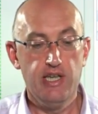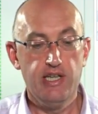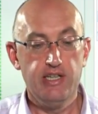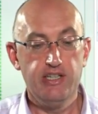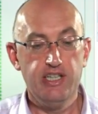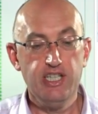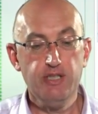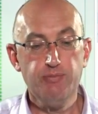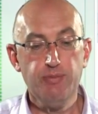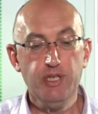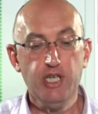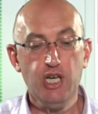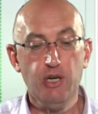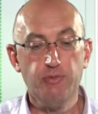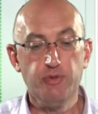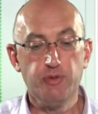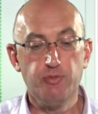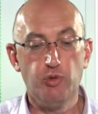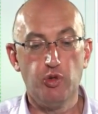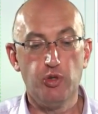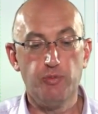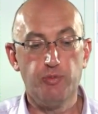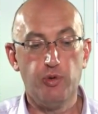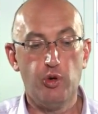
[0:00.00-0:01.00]
This becomes
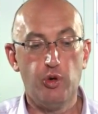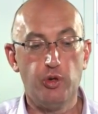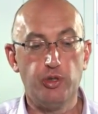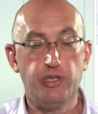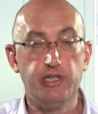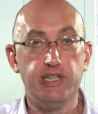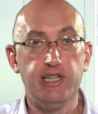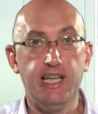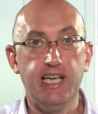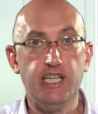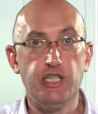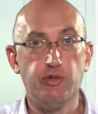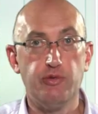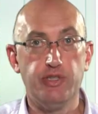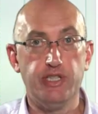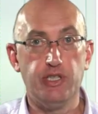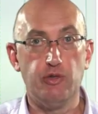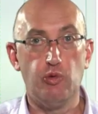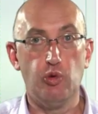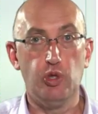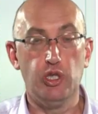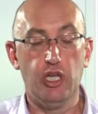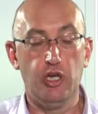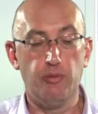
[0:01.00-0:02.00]
more important later in the
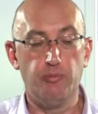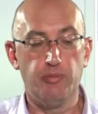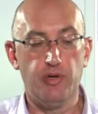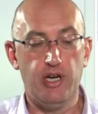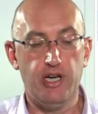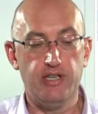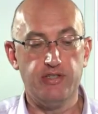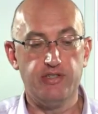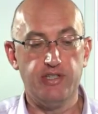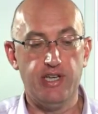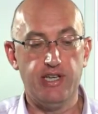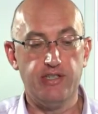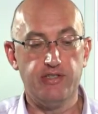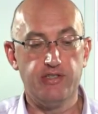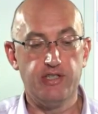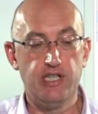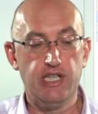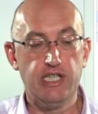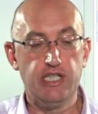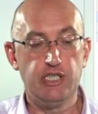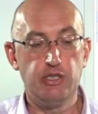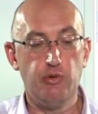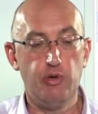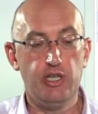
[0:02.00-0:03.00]
rollout process,
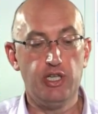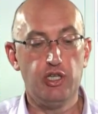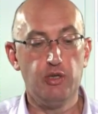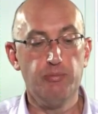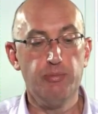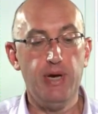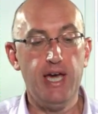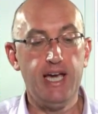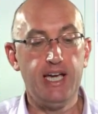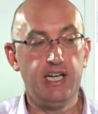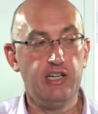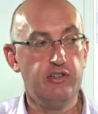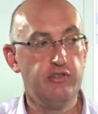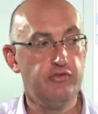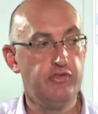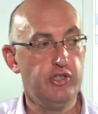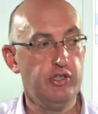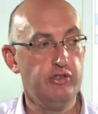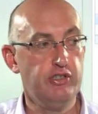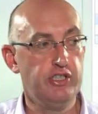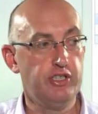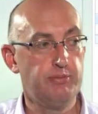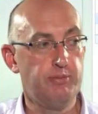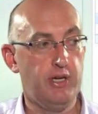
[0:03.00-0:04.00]
so I'll come back and
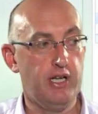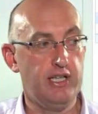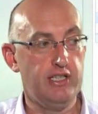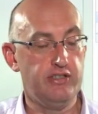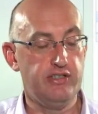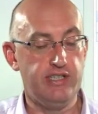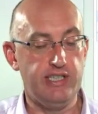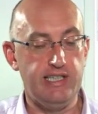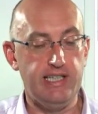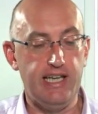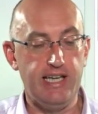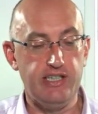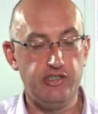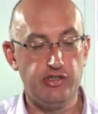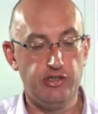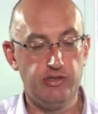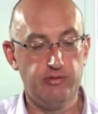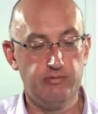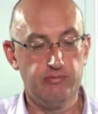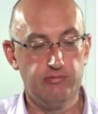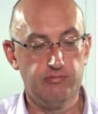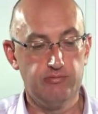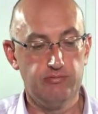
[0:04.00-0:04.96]
review this policy later.